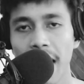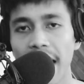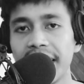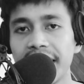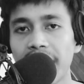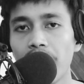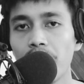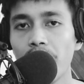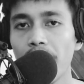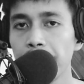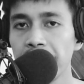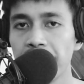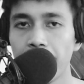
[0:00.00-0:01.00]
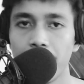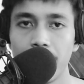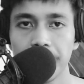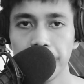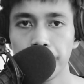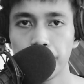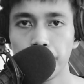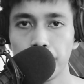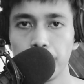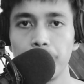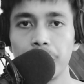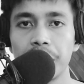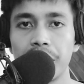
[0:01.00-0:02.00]
And now I'm here at YouTube
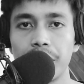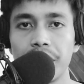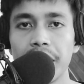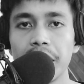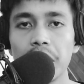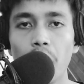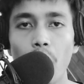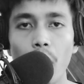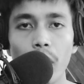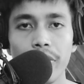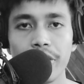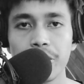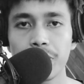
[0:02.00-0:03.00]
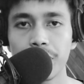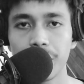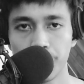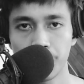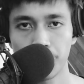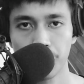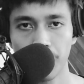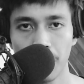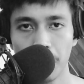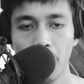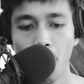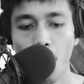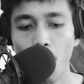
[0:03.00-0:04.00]
creating all these videos to come,
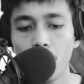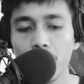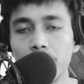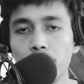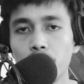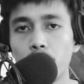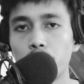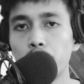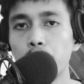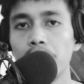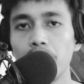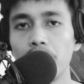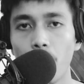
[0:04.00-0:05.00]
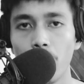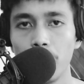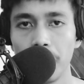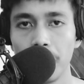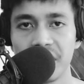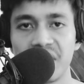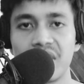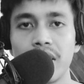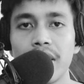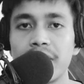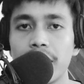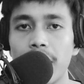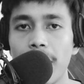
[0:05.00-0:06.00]
only to document all my
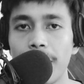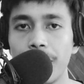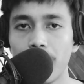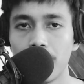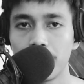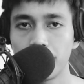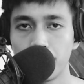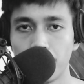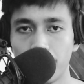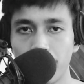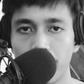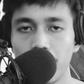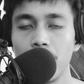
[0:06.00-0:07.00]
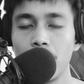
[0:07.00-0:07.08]
mistakes that I have done so far,